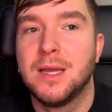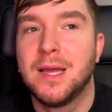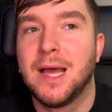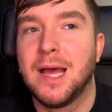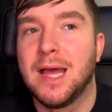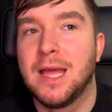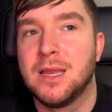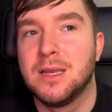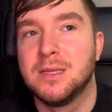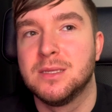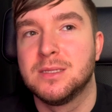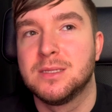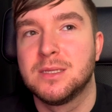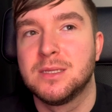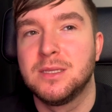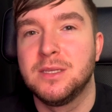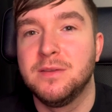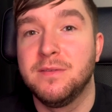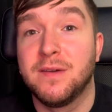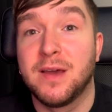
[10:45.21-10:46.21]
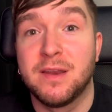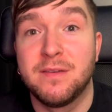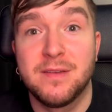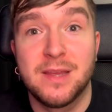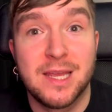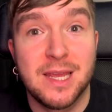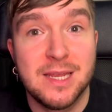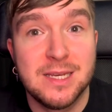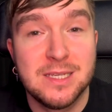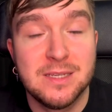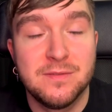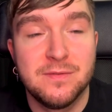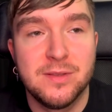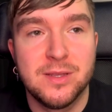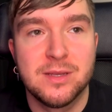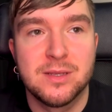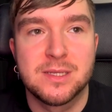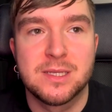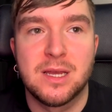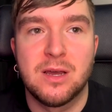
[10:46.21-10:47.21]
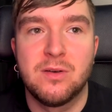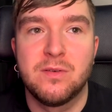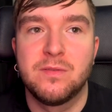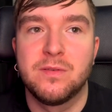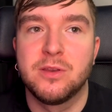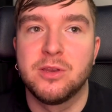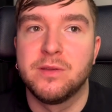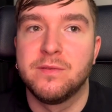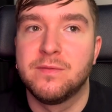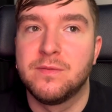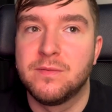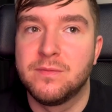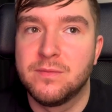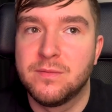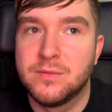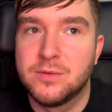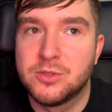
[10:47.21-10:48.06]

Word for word: and you've advocated for yourself and you've